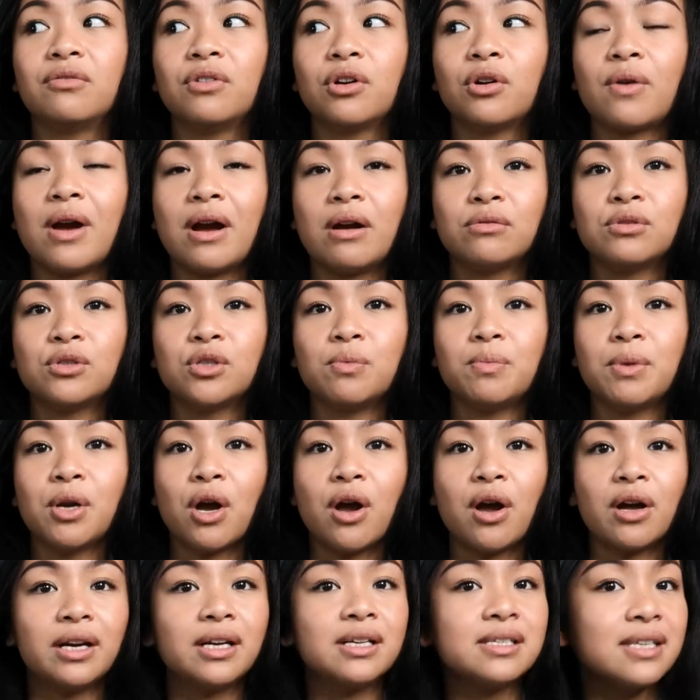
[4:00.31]
of a crowd, to be
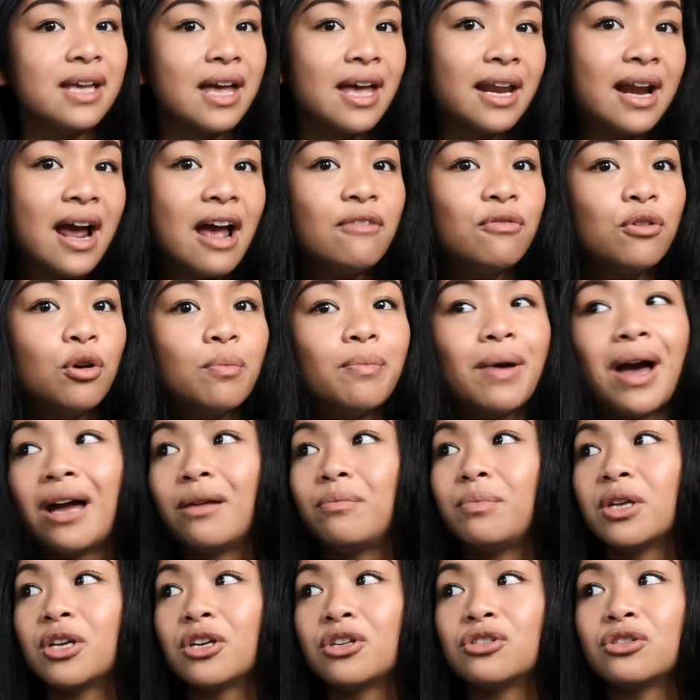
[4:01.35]
honest. And I felt
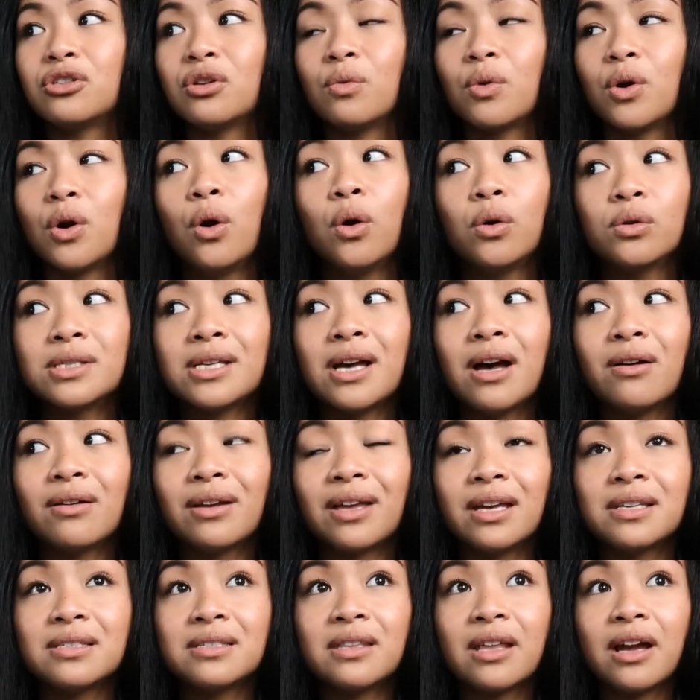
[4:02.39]
bad because there were hotel
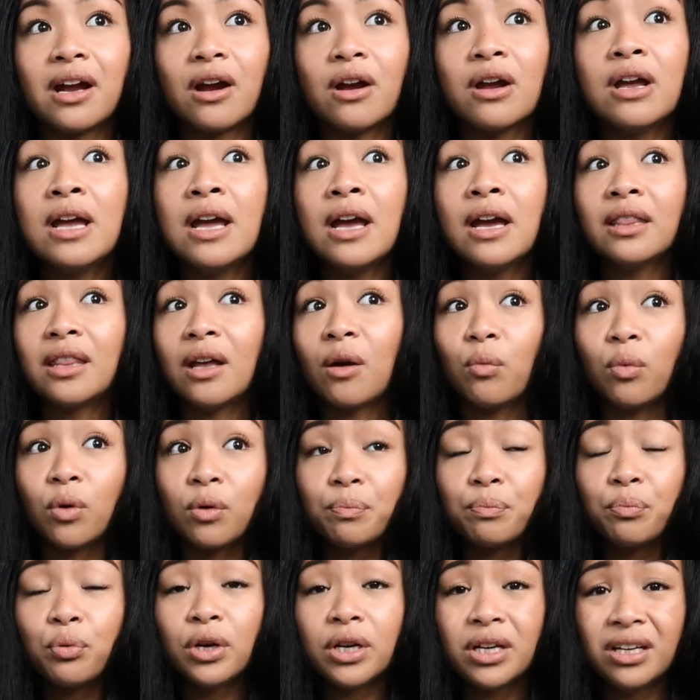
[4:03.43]
guests there that were
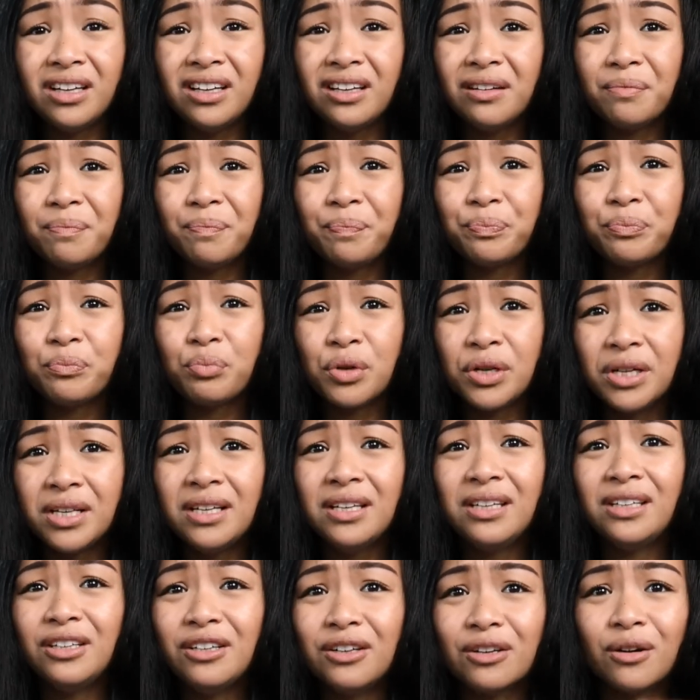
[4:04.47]
pretty,
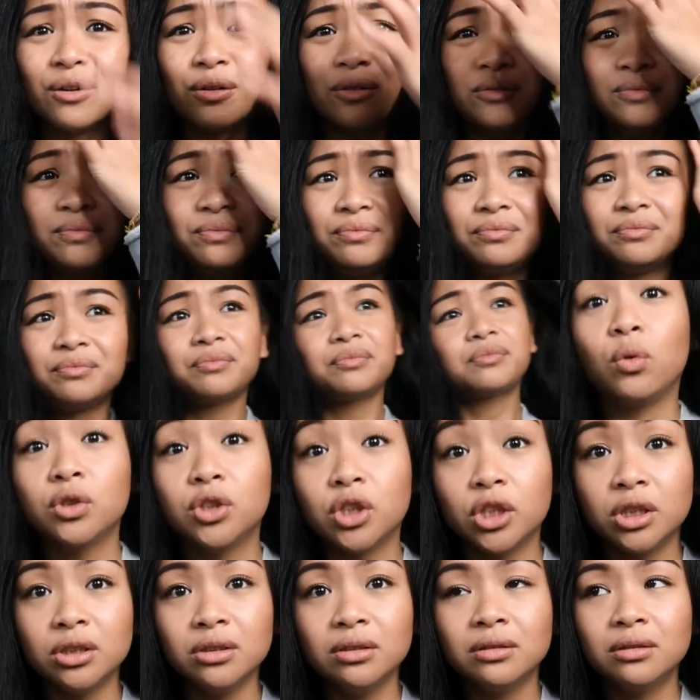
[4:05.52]
you know,
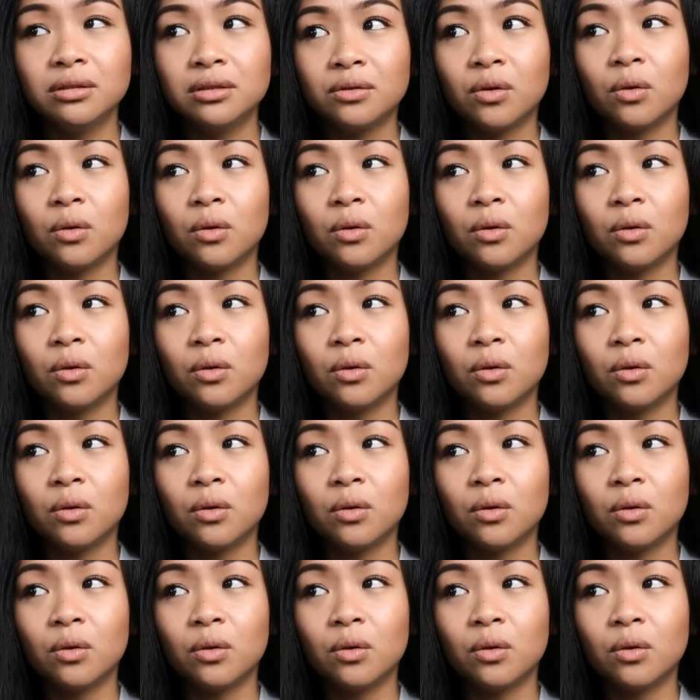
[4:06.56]
older.